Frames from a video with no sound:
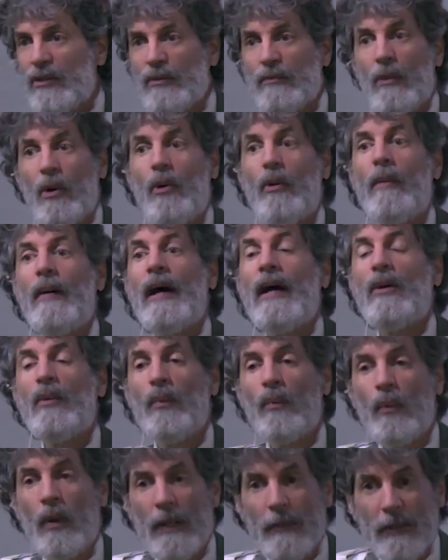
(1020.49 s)
two Moabite
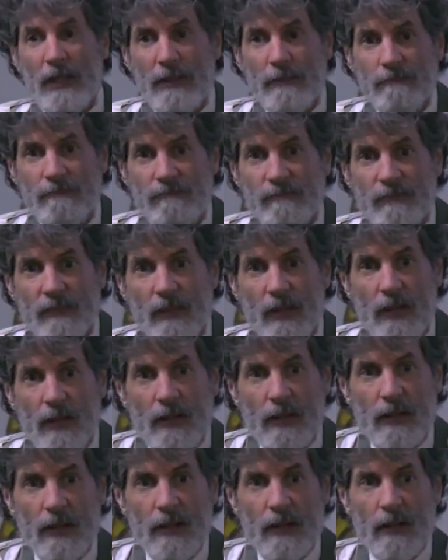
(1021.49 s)
women.
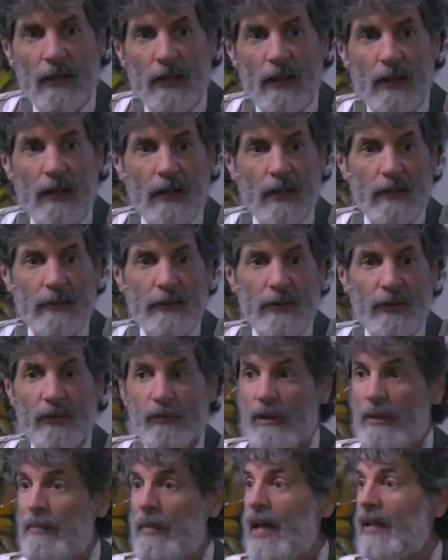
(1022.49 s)
Uh, the
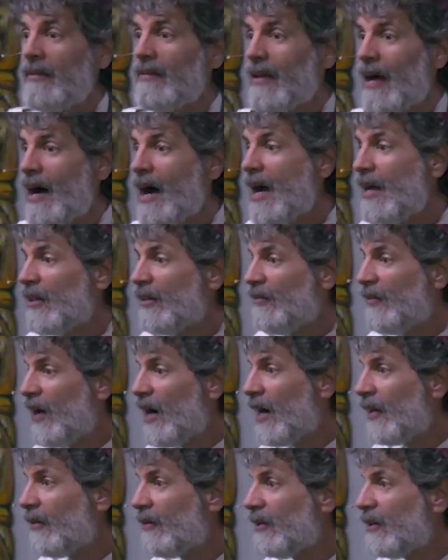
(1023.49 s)
three men die, the
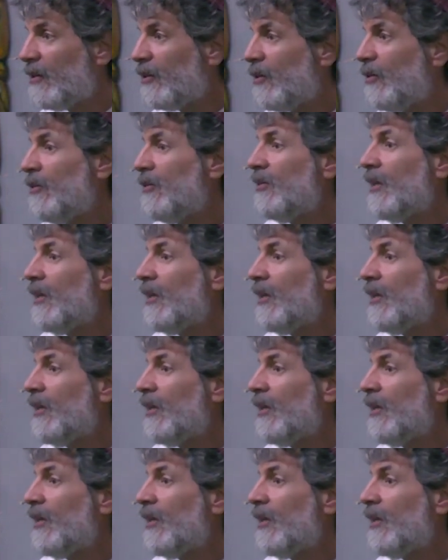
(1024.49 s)
father and the two